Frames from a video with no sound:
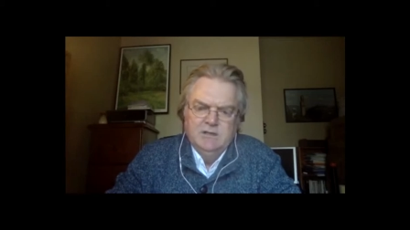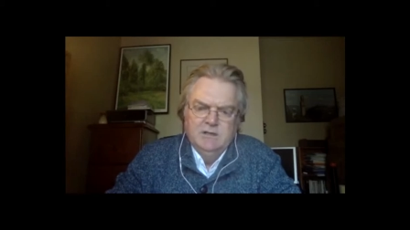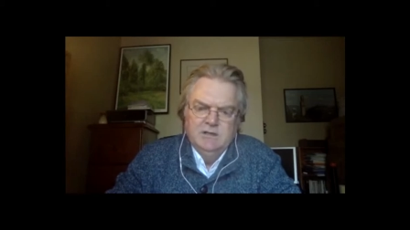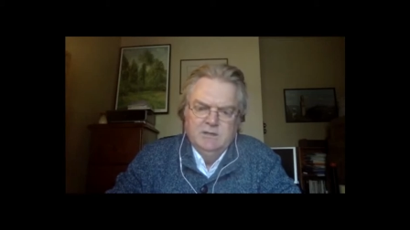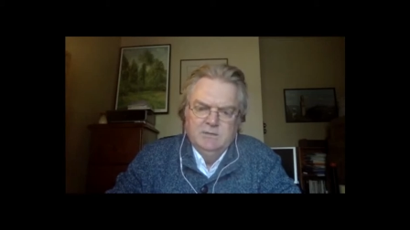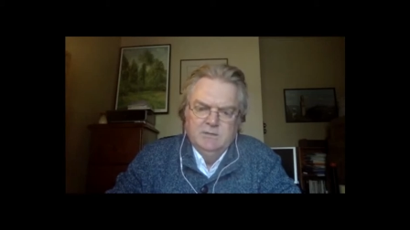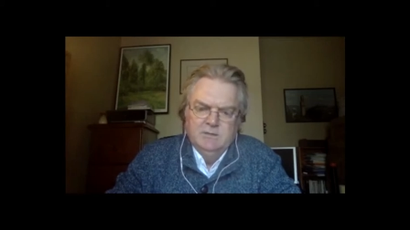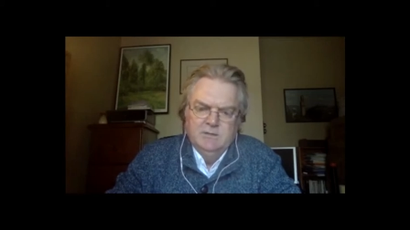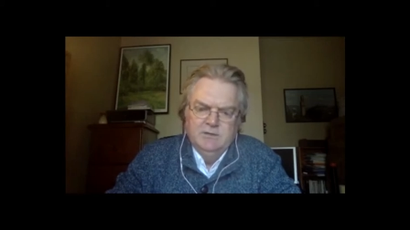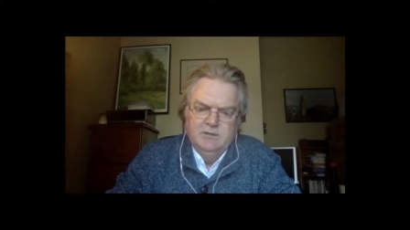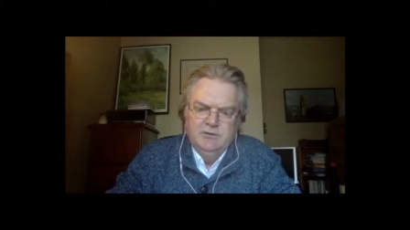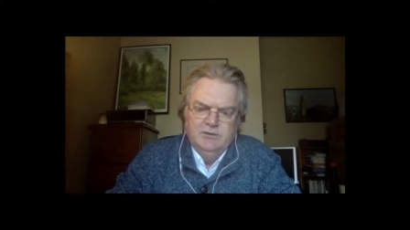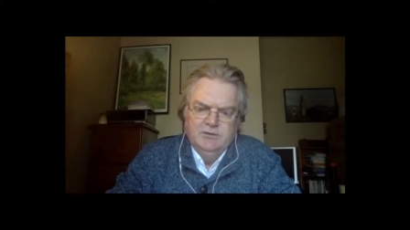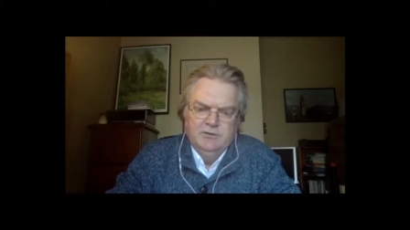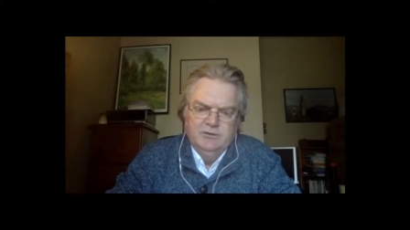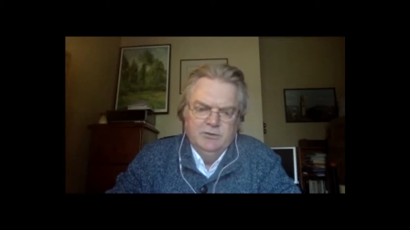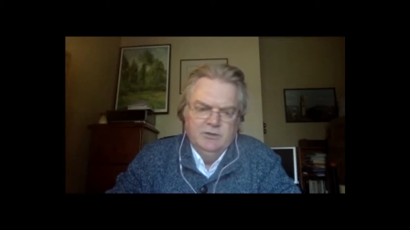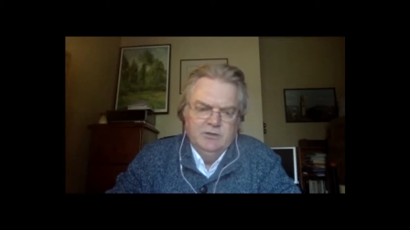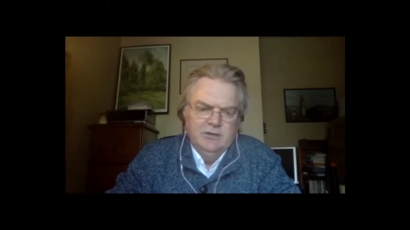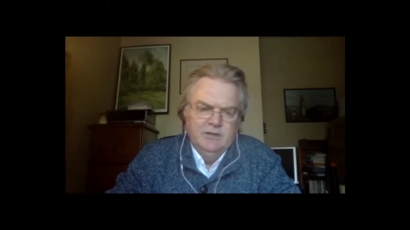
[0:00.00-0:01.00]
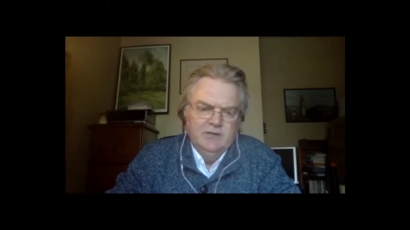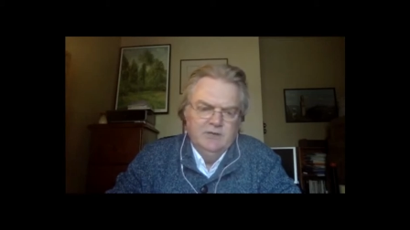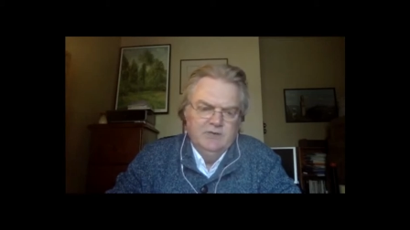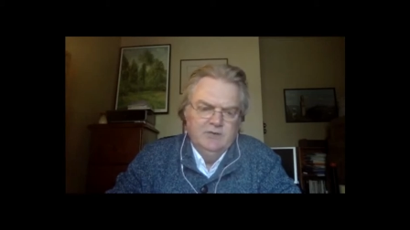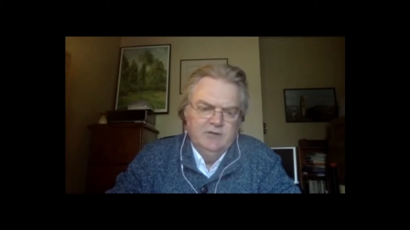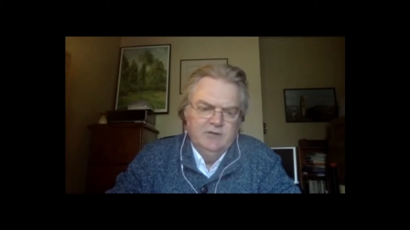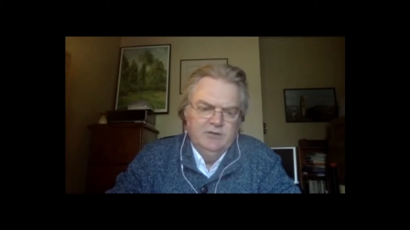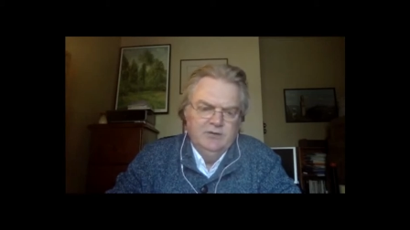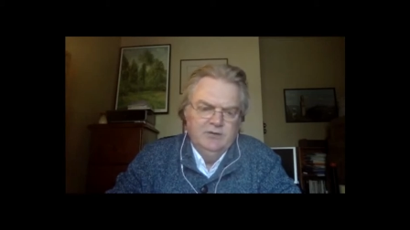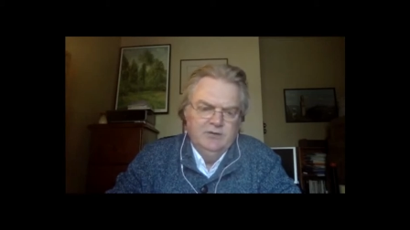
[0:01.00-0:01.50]
religious
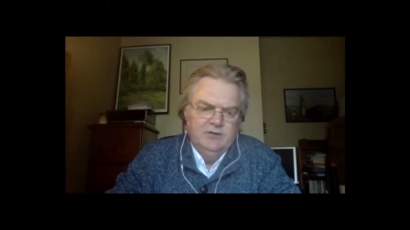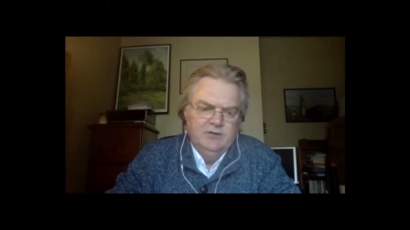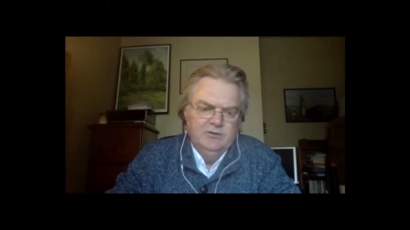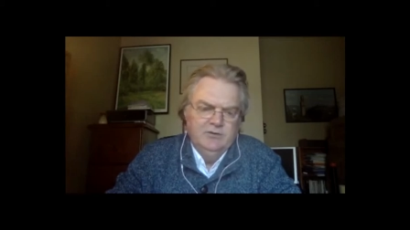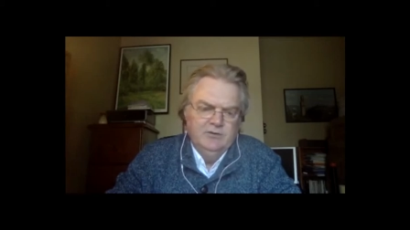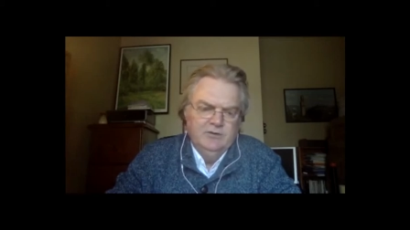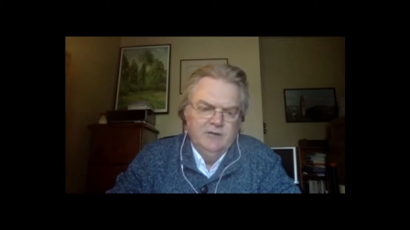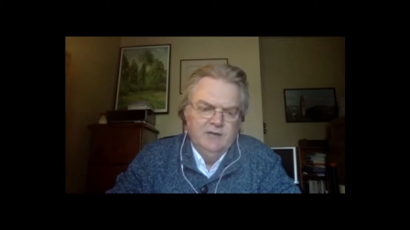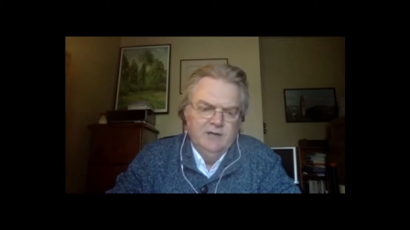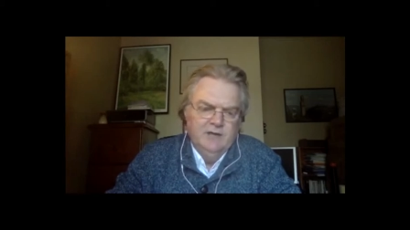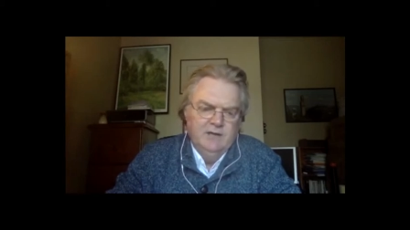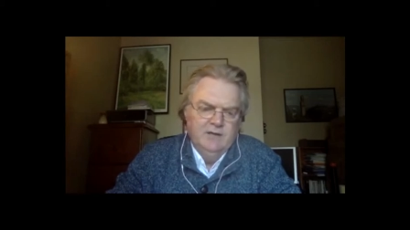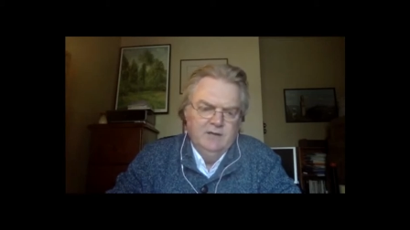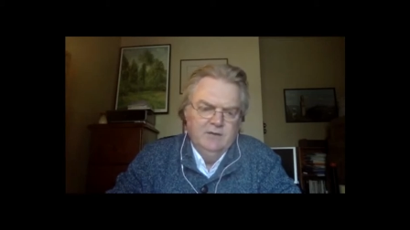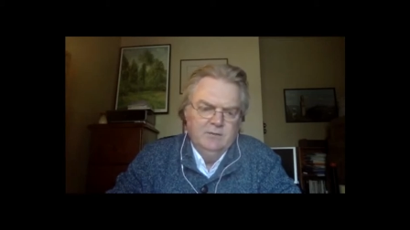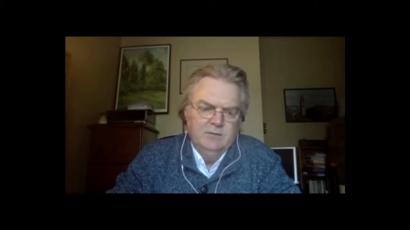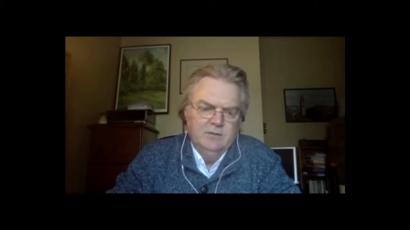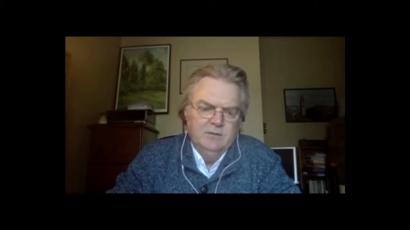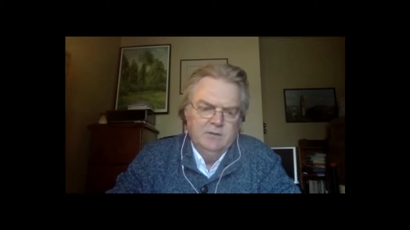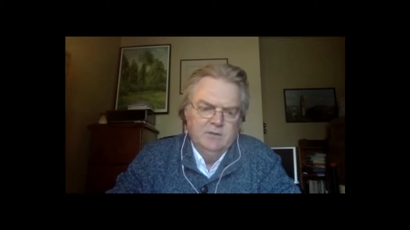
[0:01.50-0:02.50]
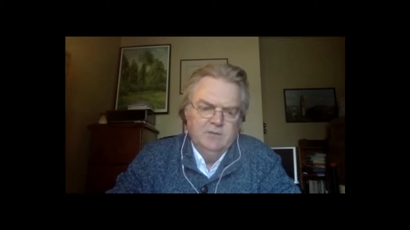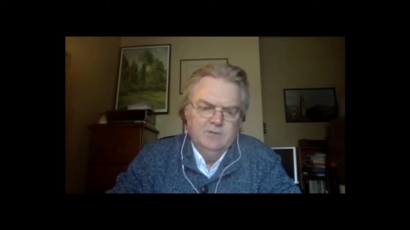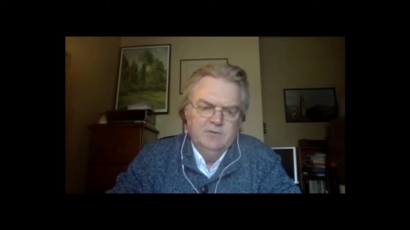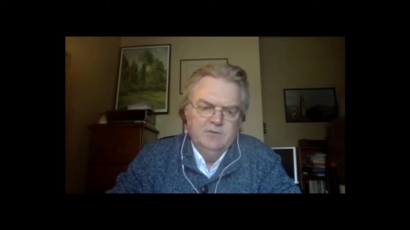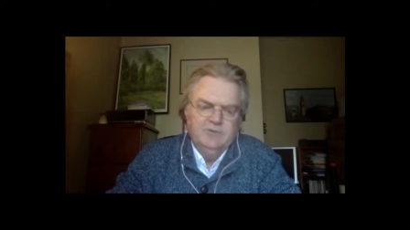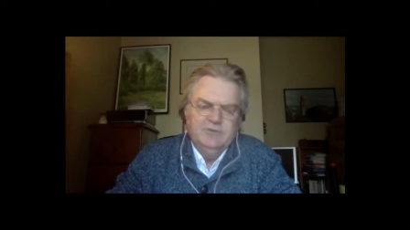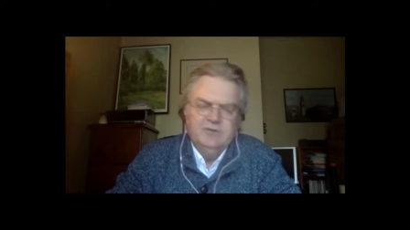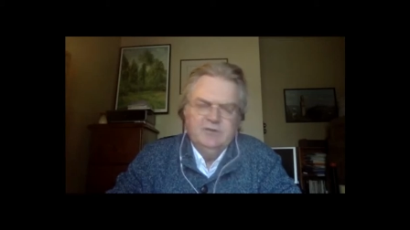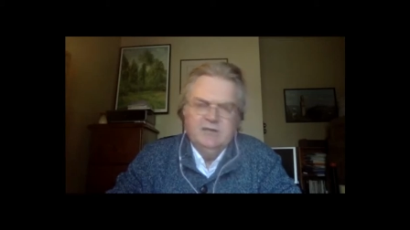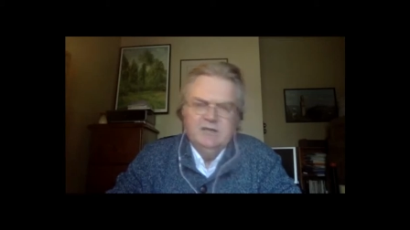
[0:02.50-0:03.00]
organisations and the role of the
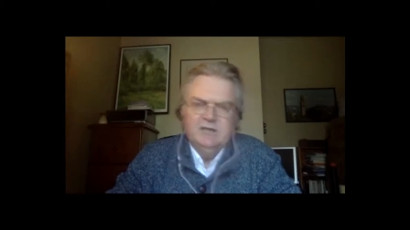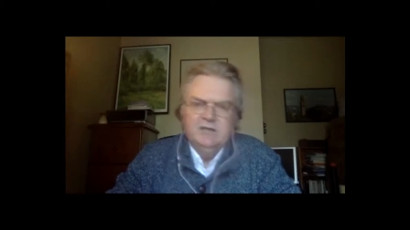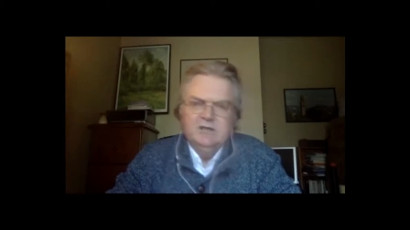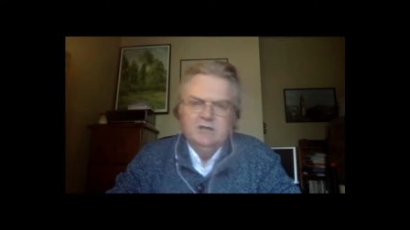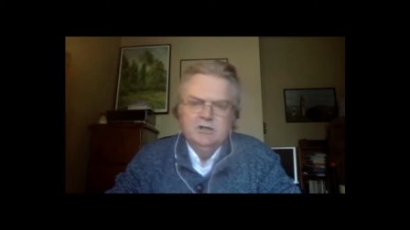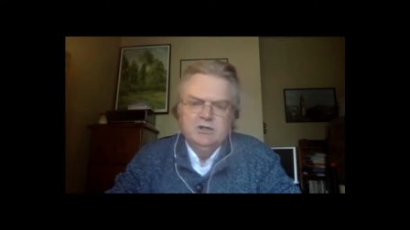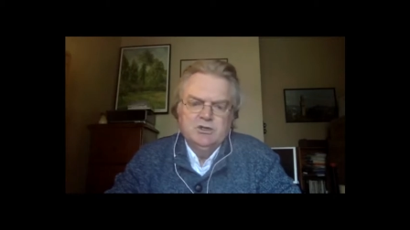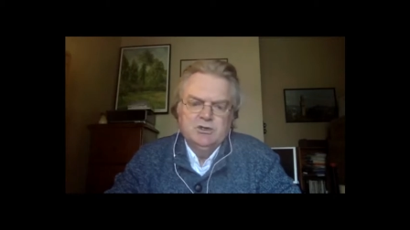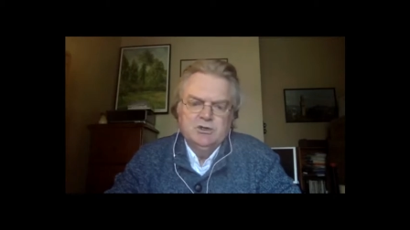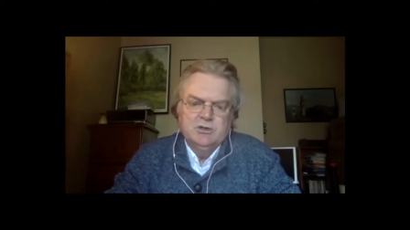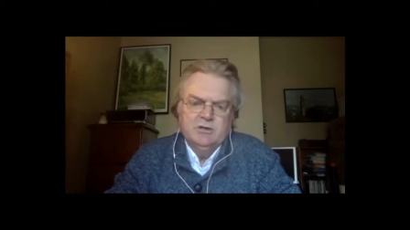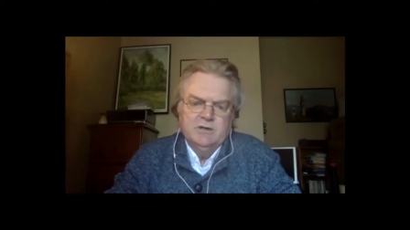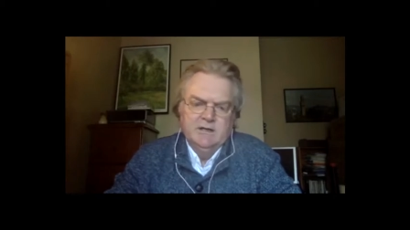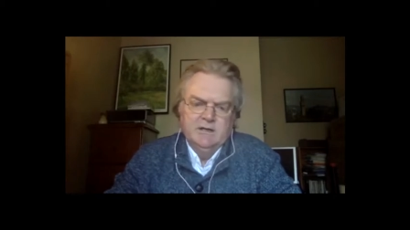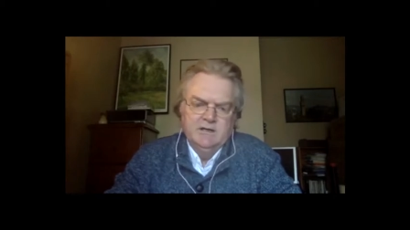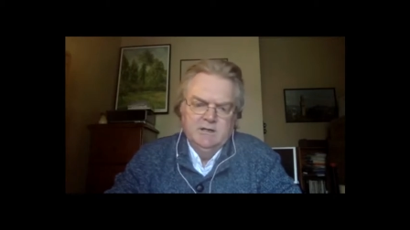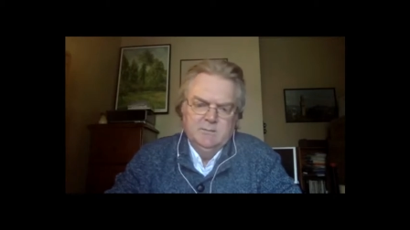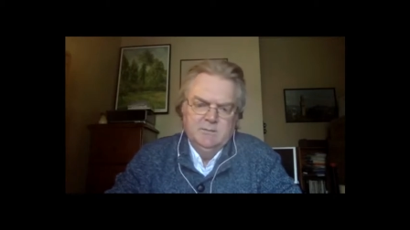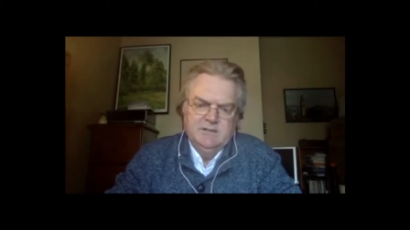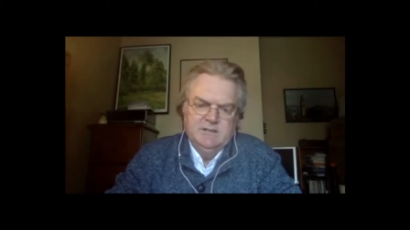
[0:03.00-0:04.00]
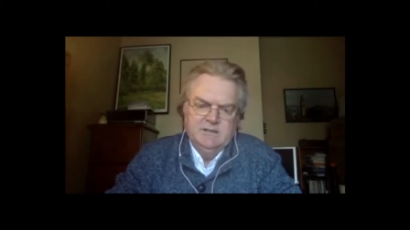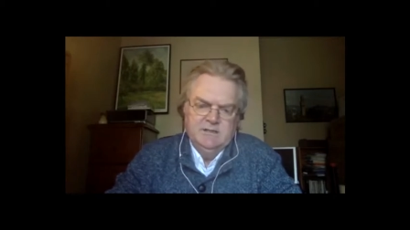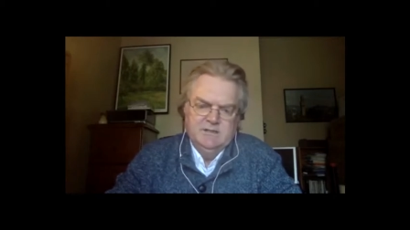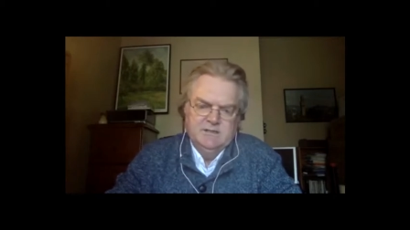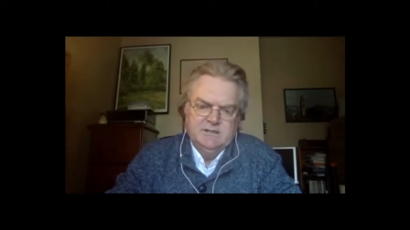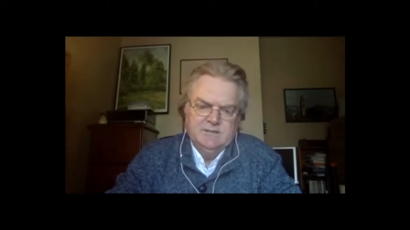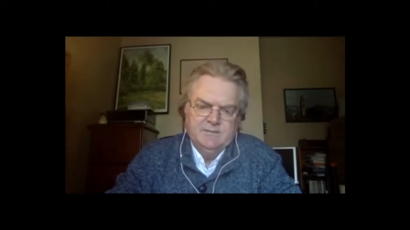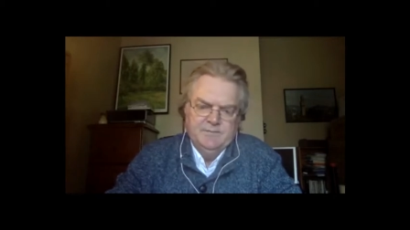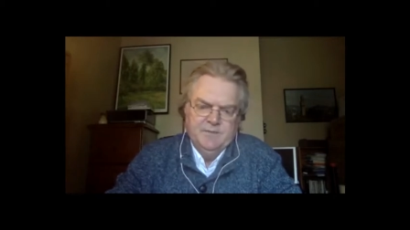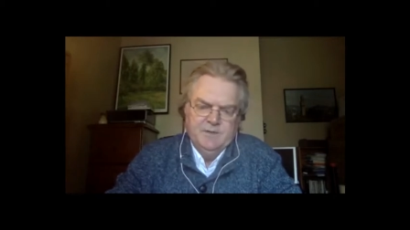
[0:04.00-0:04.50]
state in assuring liberties.